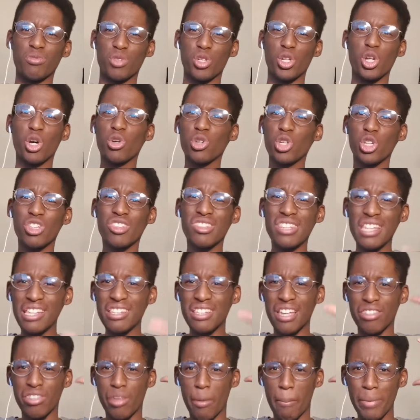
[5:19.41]
You know, you'd
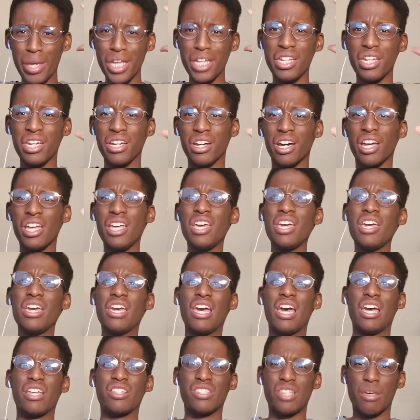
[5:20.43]
think that the media
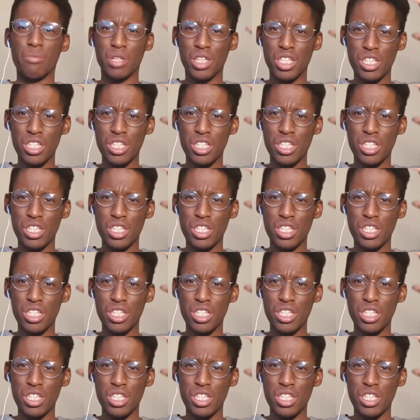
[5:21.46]
and some